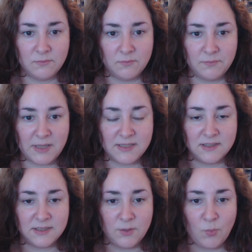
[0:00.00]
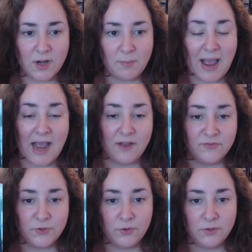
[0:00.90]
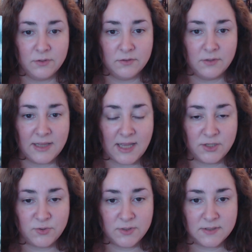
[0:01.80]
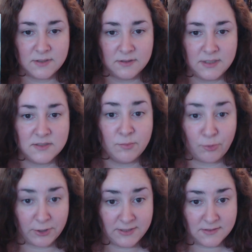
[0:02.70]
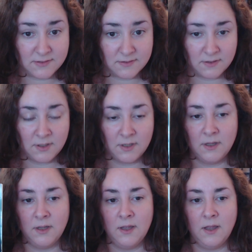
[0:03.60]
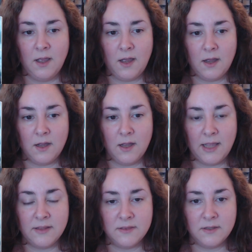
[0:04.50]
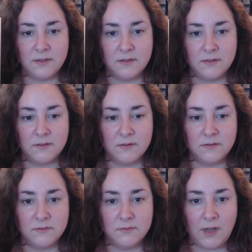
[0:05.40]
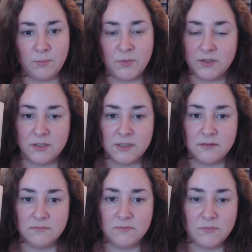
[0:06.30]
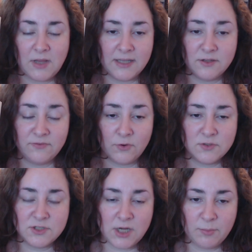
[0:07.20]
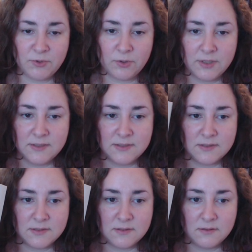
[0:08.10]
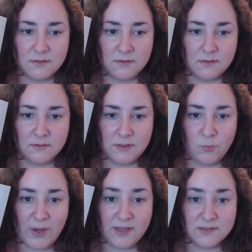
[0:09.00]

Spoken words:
basically went up after Elantris. He's the prince. And I'm not gonna, like, the first chapter, he wakes